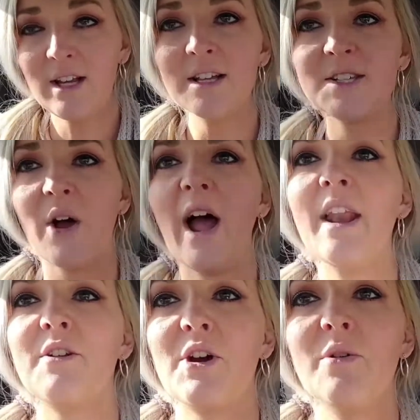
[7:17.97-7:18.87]
So I
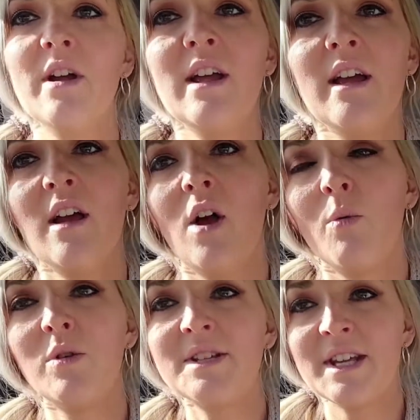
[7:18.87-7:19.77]
don't know.
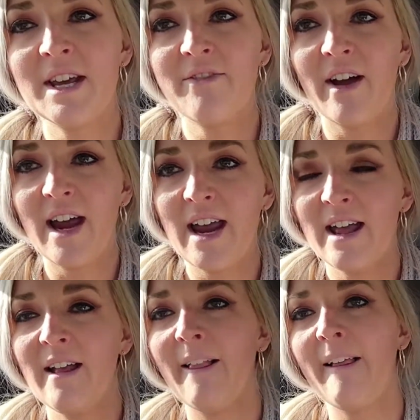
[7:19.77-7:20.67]
We'll see if I
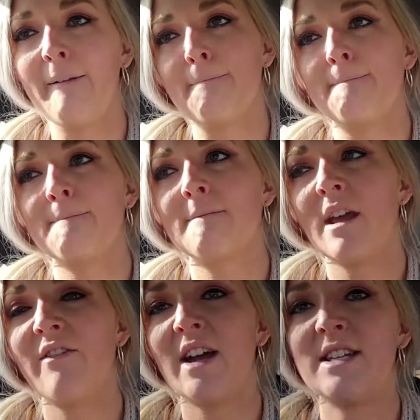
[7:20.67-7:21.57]

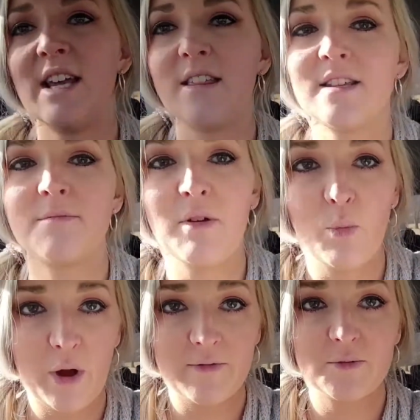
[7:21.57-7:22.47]
take this
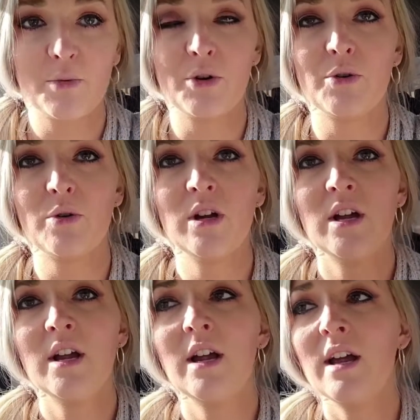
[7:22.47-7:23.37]
Midwives Brew.
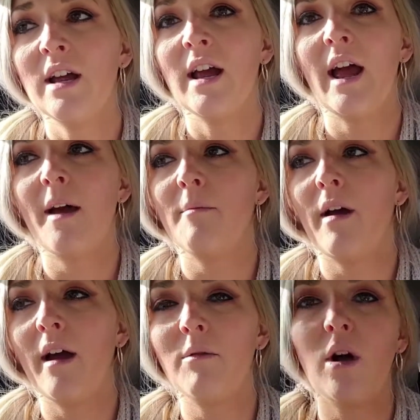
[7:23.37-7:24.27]

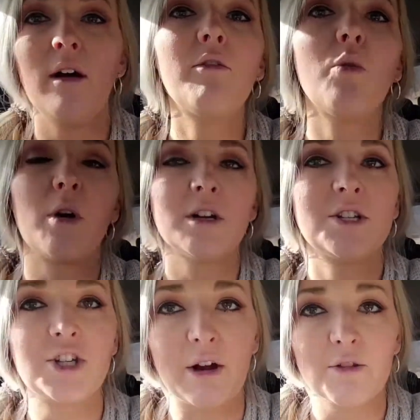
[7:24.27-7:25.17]
I will of
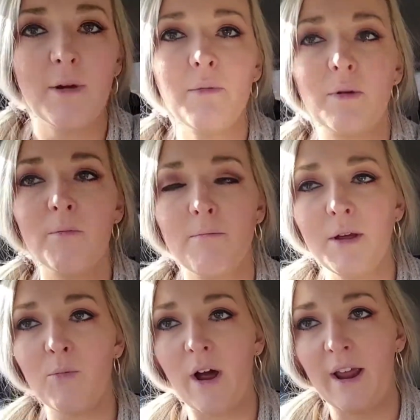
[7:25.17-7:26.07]
course check with my
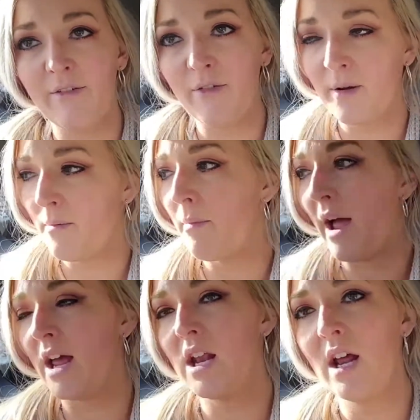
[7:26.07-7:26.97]
midwife,
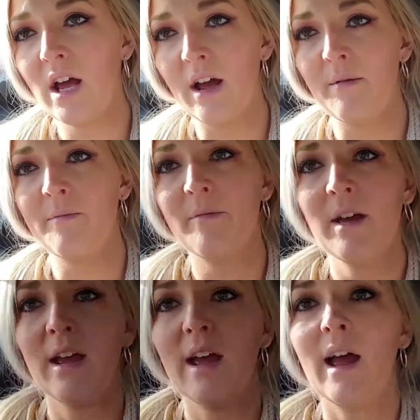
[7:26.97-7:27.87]
but
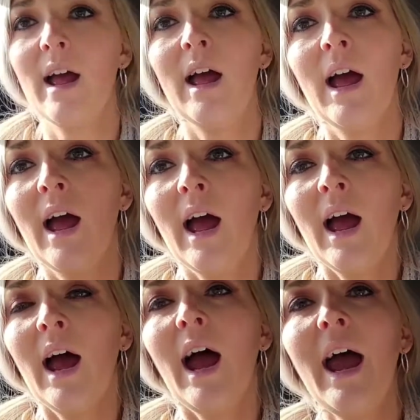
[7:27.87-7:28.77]

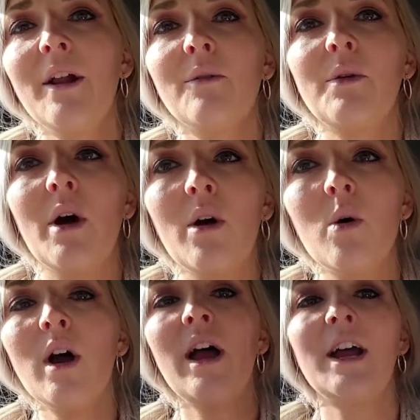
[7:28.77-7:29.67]
I don't know.
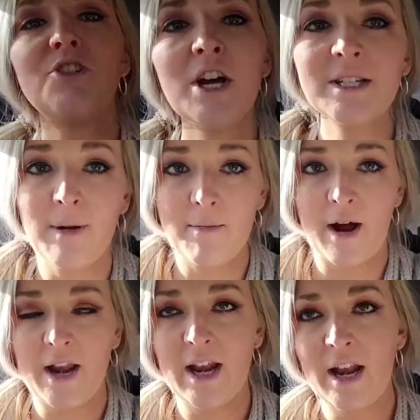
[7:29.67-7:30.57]
I trust my
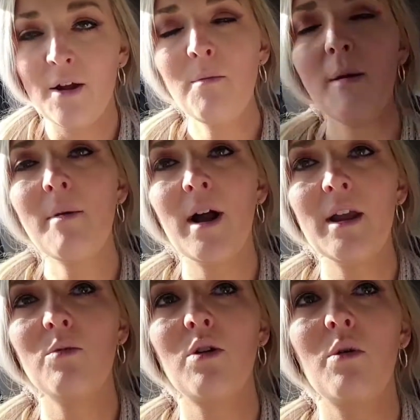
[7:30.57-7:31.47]
body, and I know my
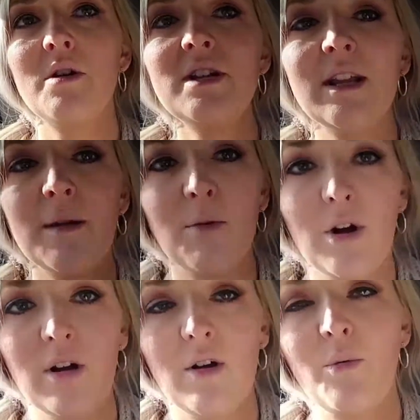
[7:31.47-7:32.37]
body will go into
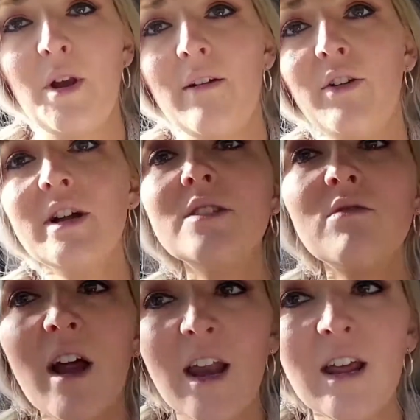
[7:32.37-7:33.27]
labor whenever it's
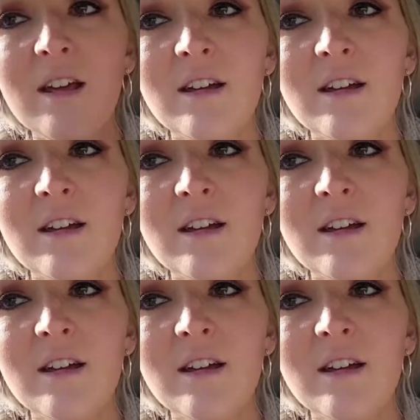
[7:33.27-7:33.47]
ready.